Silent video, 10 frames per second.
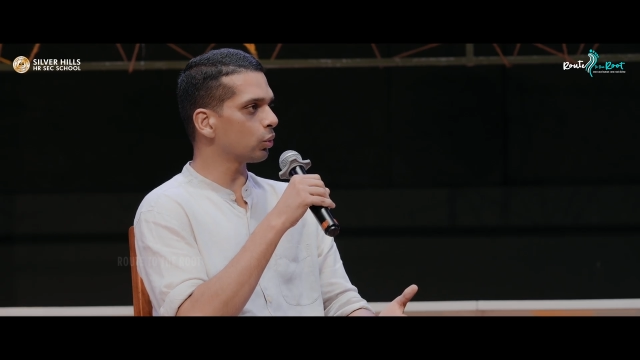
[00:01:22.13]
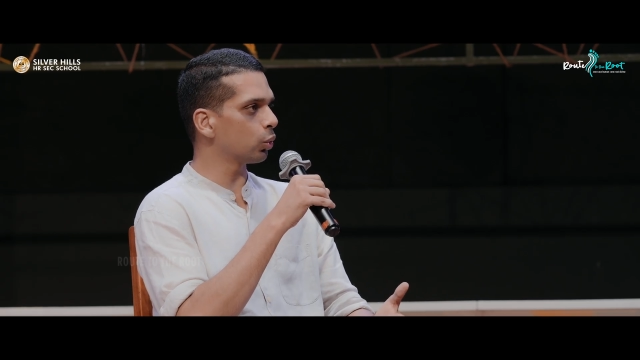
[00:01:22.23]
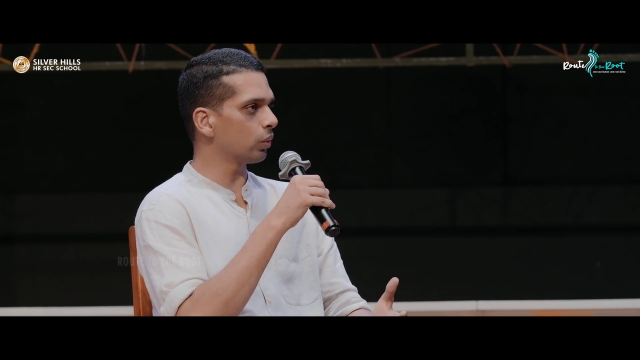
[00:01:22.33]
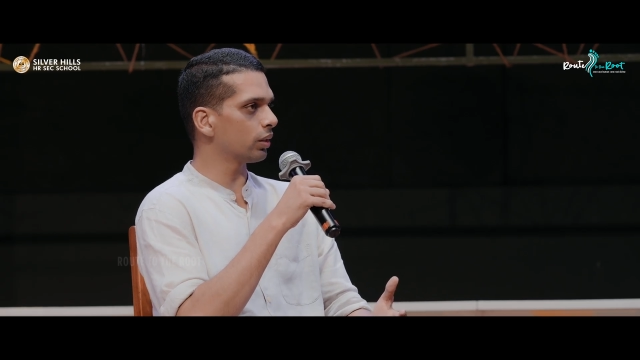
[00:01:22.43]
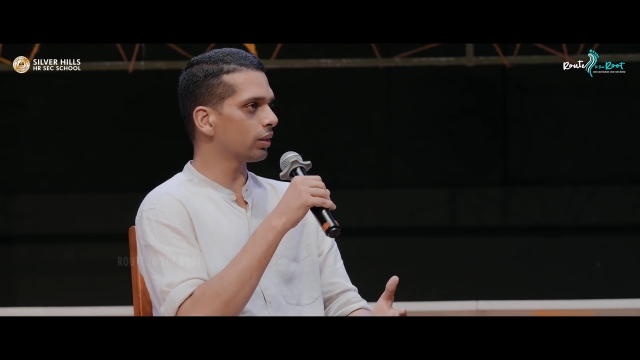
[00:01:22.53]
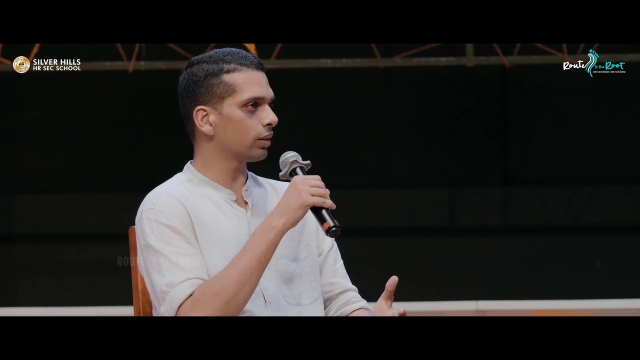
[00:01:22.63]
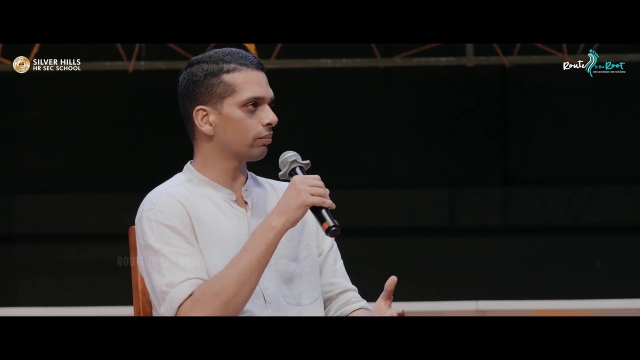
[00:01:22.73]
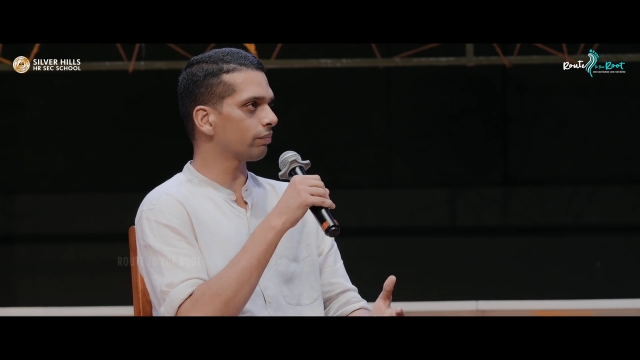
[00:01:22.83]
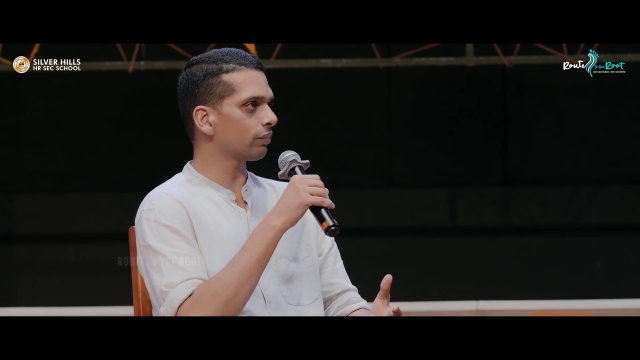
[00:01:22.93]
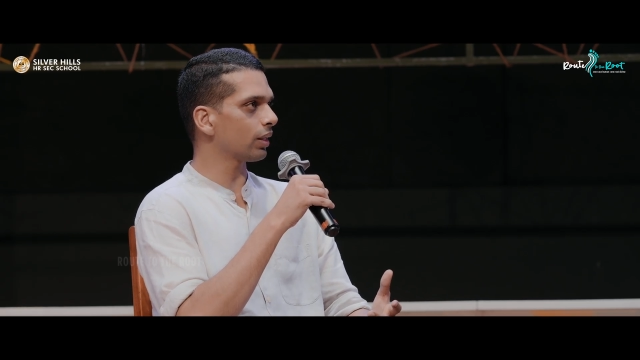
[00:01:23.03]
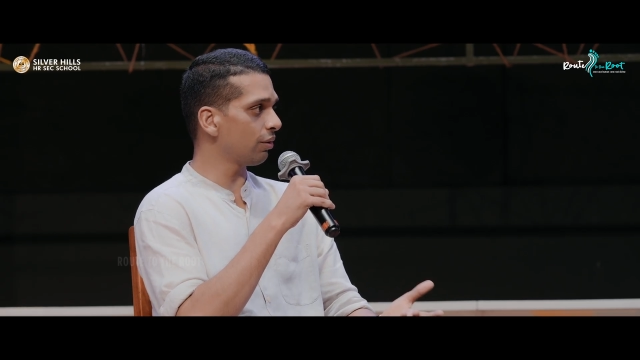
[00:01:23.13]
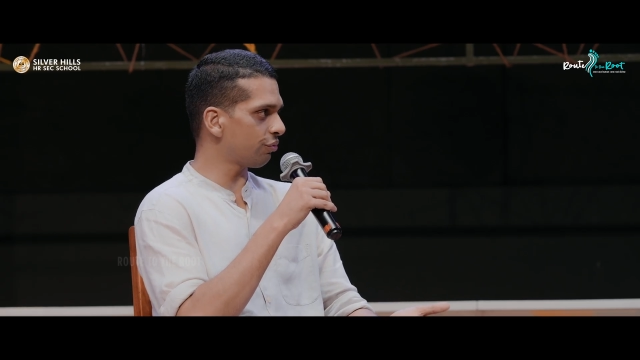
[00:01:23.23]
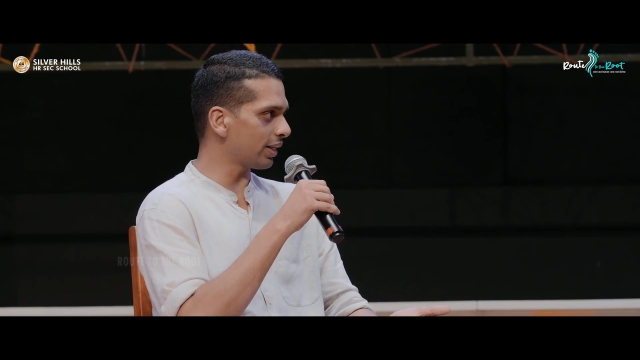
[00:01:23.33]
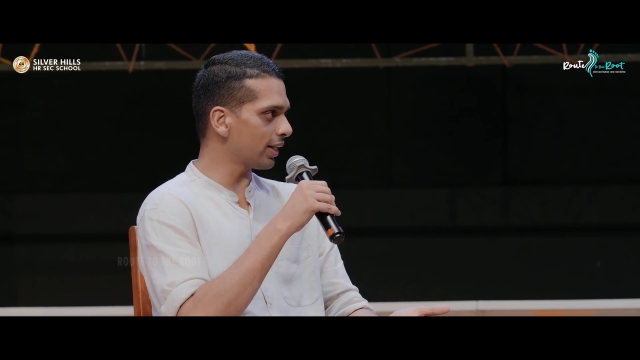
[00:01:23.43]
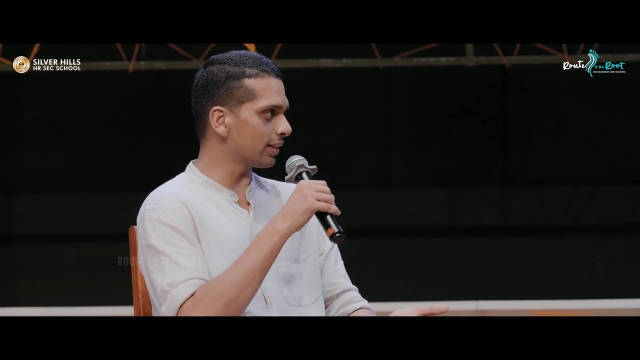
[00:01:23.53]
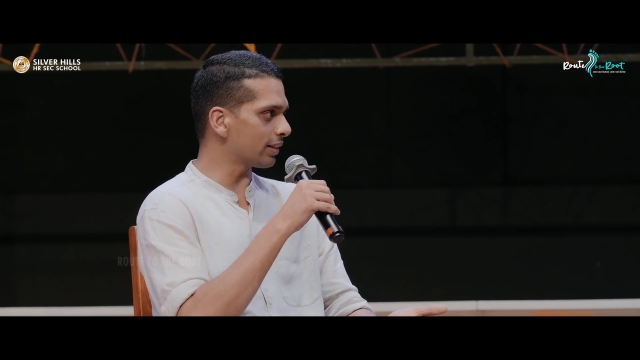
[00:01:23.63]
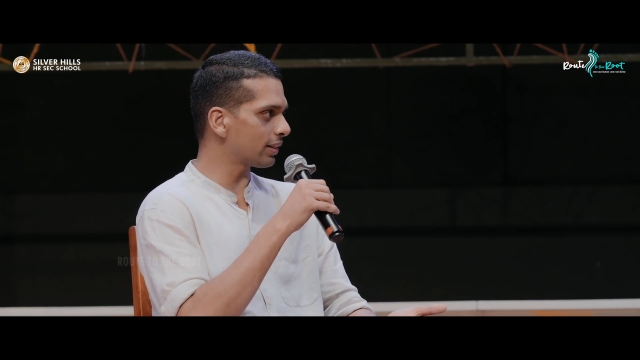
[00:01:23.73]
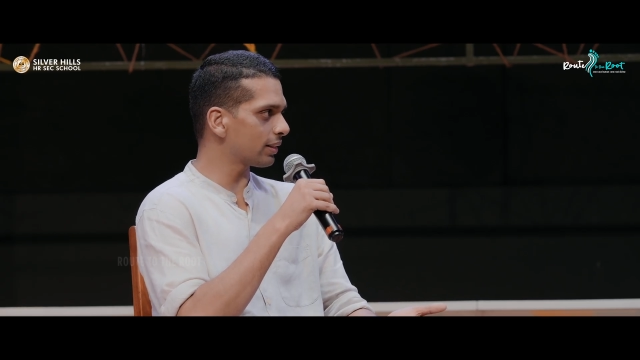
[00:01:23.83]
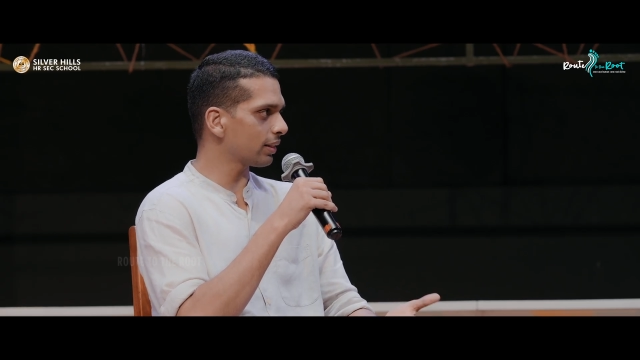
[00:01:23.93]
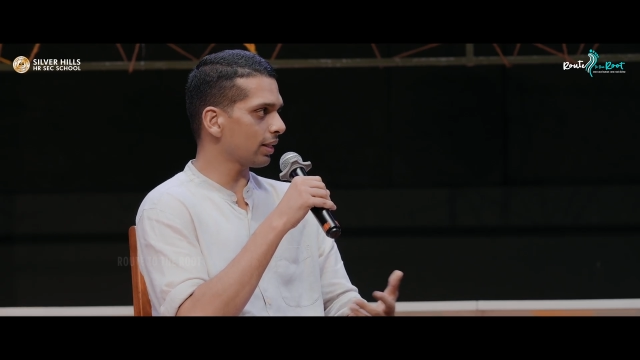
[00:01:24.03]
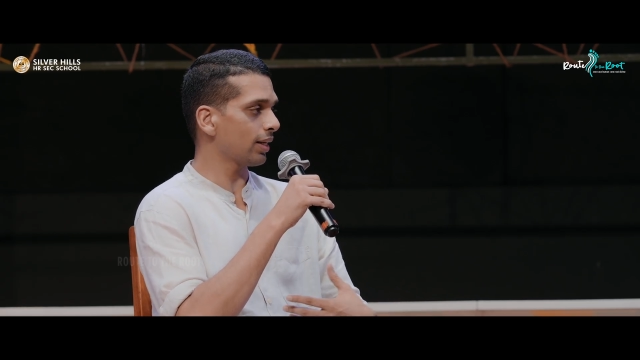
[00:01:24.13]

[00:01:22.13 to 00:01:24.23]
who were in finance.